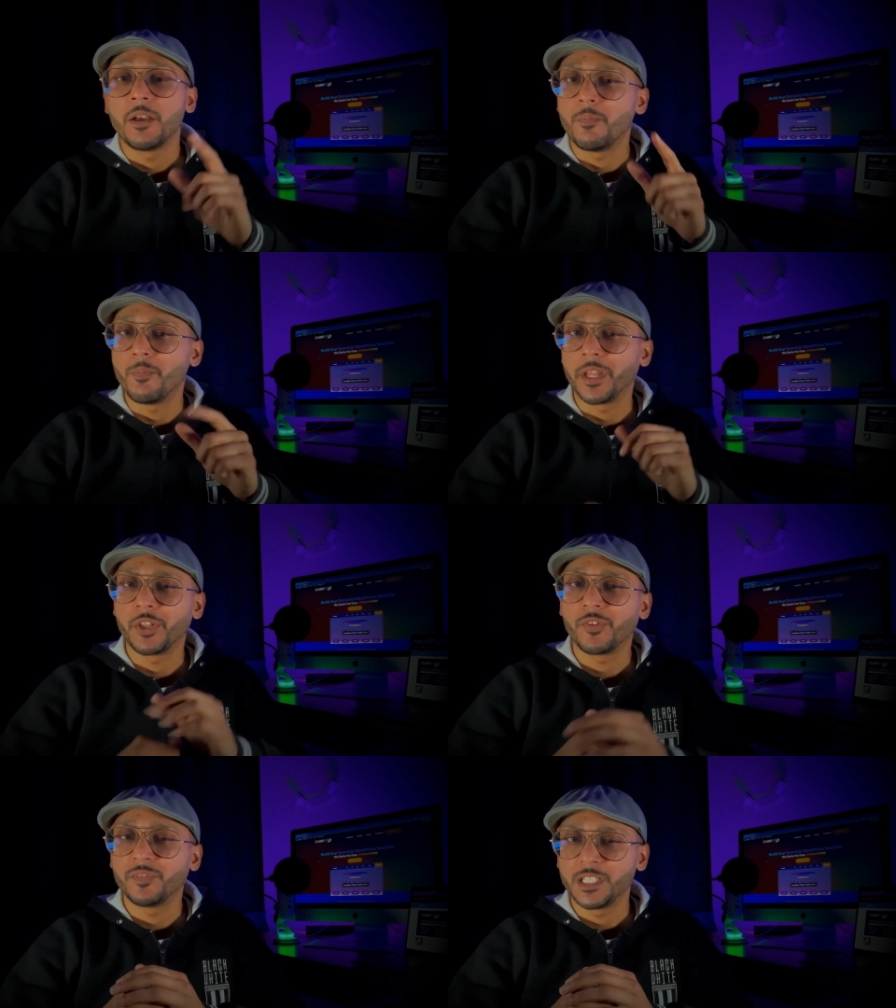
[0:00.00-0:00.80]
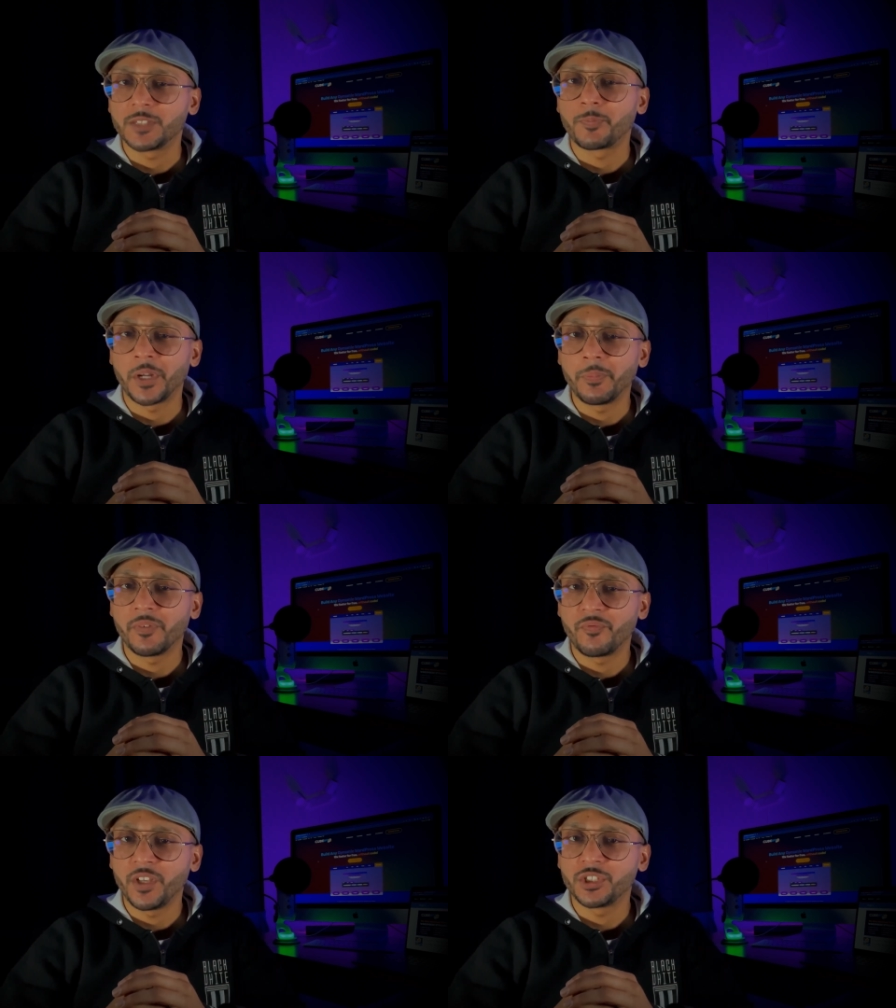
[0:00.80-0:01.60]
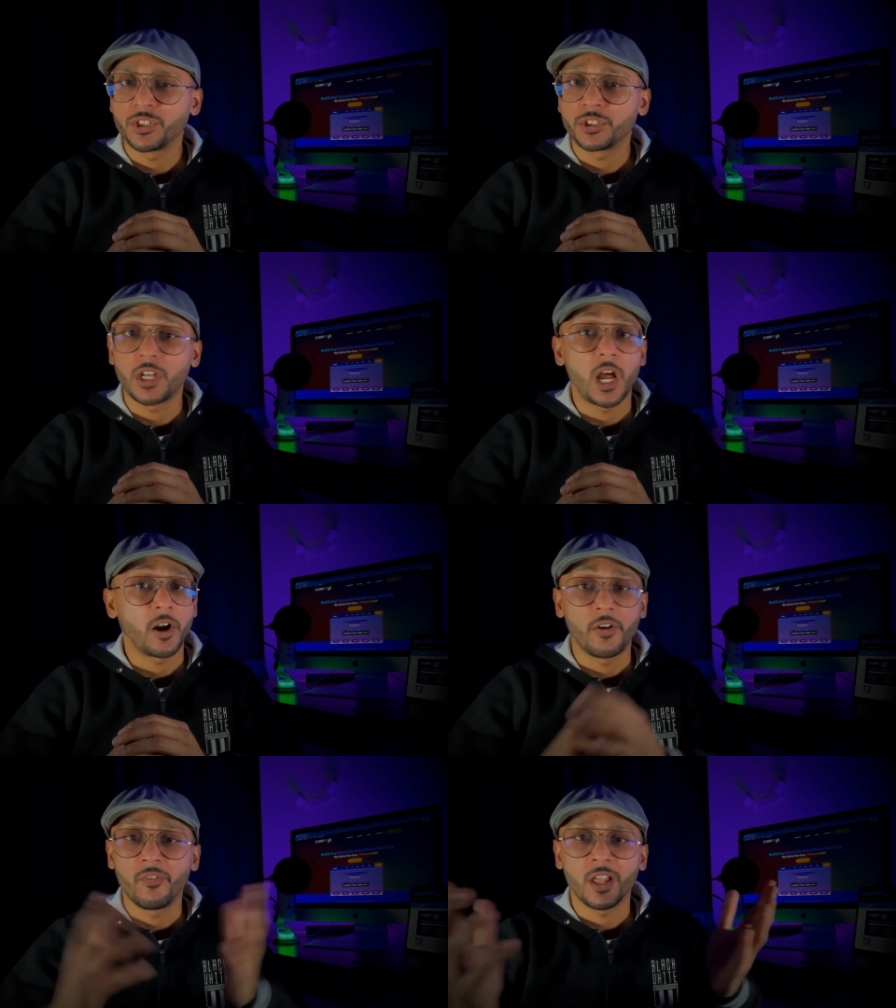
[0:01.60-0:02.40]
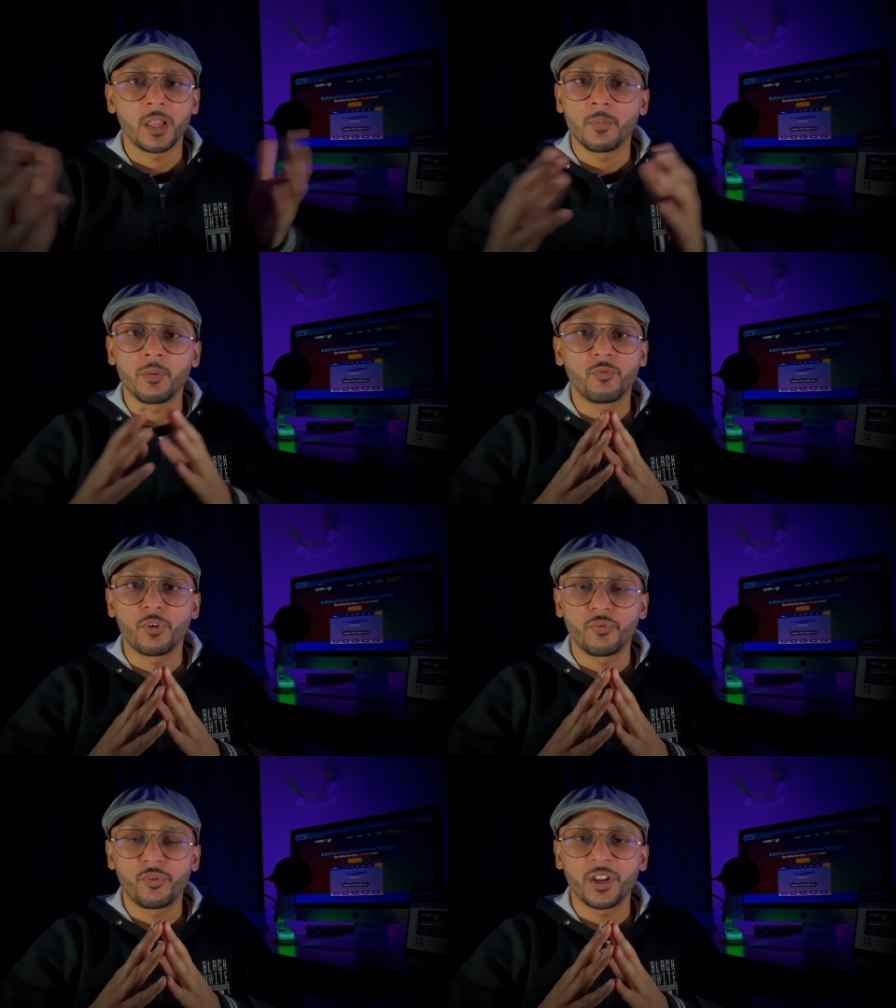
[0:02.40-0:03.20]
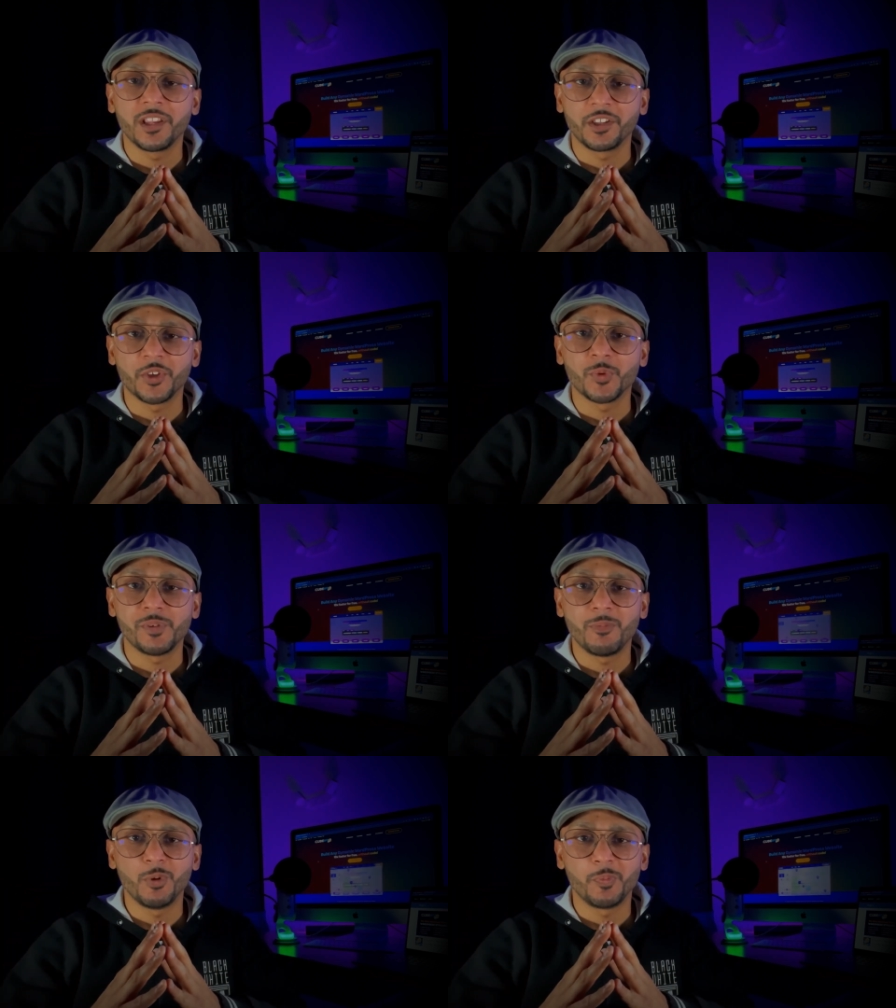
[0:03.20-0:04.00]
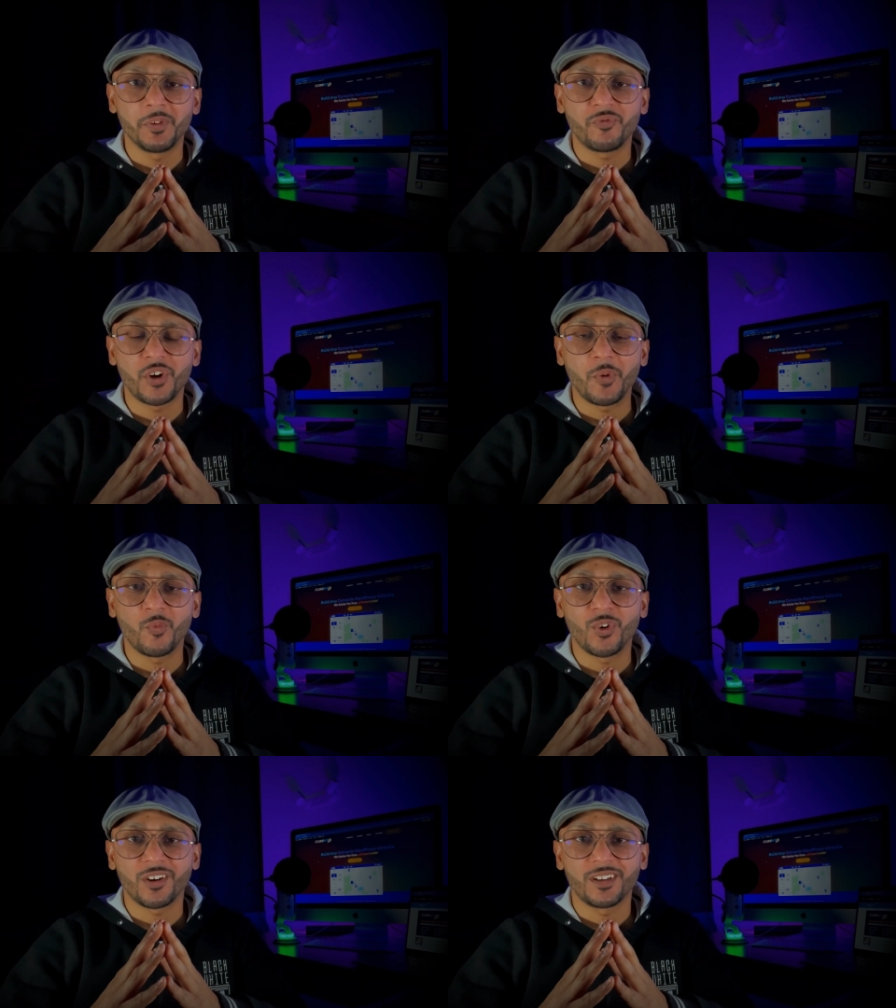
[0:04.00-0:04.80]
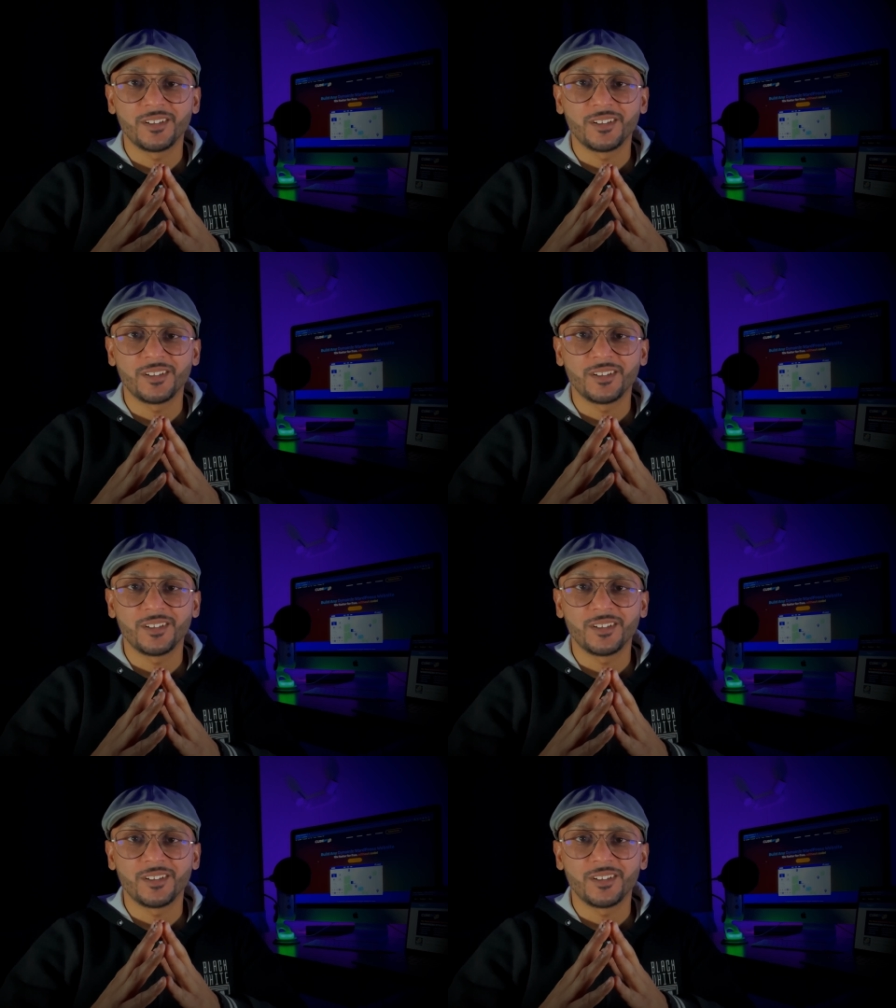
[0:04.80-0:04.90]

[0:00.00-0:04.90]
Many of these premium features are available for free in CubeWP framework.